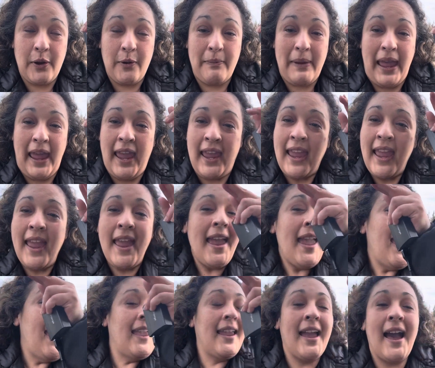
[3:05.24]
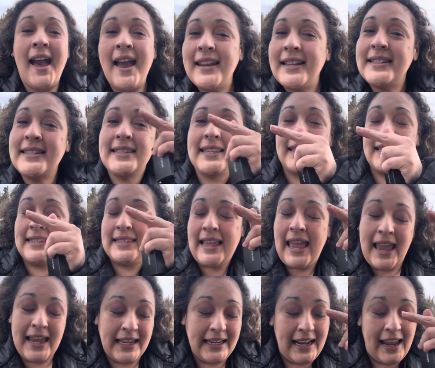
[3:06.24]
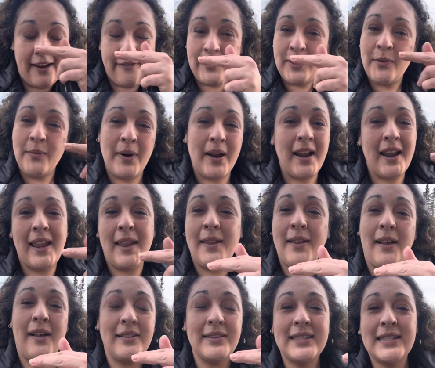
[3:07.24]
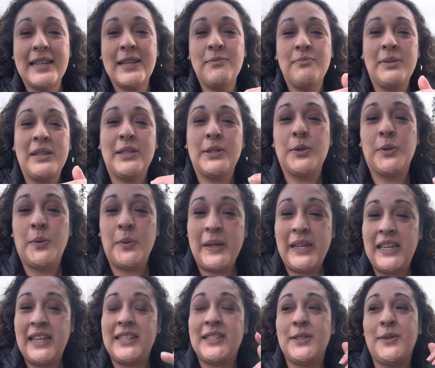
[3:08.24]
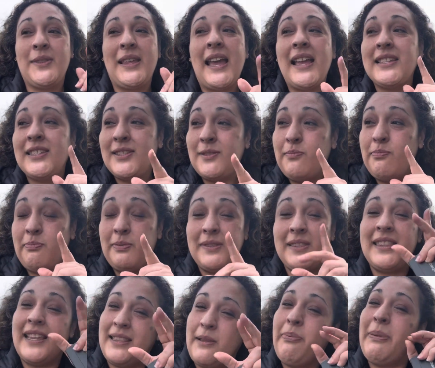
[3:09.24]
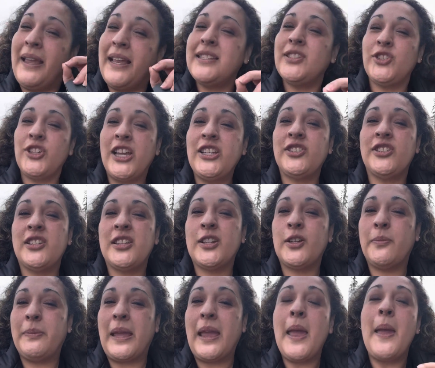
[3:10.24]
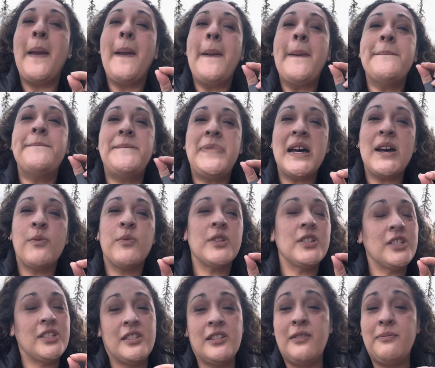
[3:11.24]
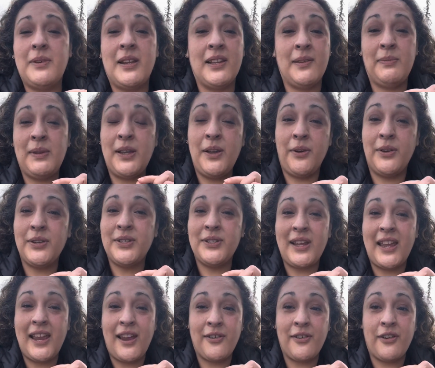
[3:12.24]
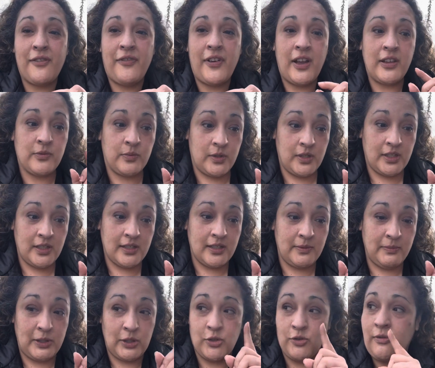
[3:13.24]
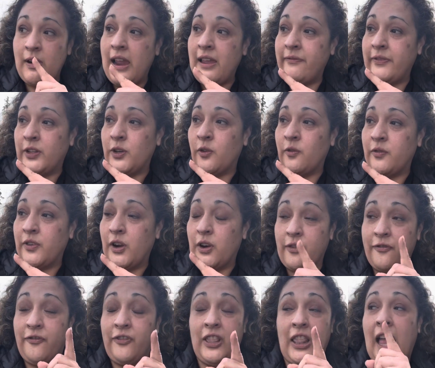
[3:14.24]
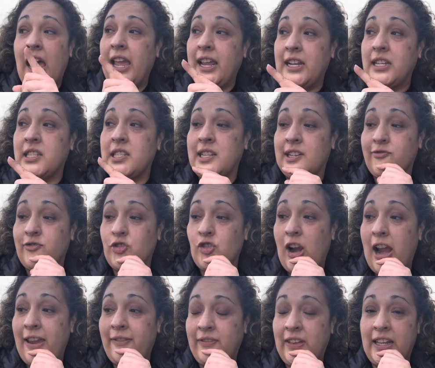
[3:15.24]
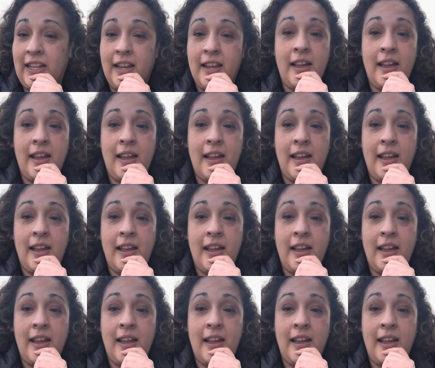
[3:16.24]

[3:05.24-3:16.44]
Bay and kind of zigzagging everywhere else in between. So that's the plans changed a little bit, but we're still gonna be going to Niagara Falls. We're just gonna be driving over, or flying instead of driving.